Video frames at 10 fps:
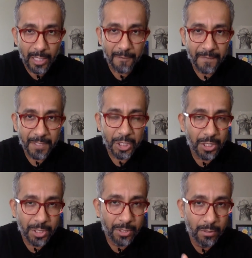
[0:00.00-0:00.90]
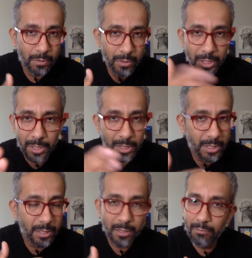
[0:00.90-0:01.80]
If it's just you
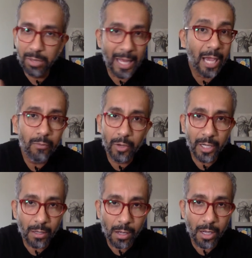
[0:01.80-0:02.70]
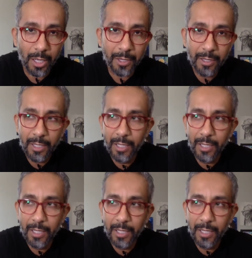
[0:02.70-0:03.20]
just blabbering on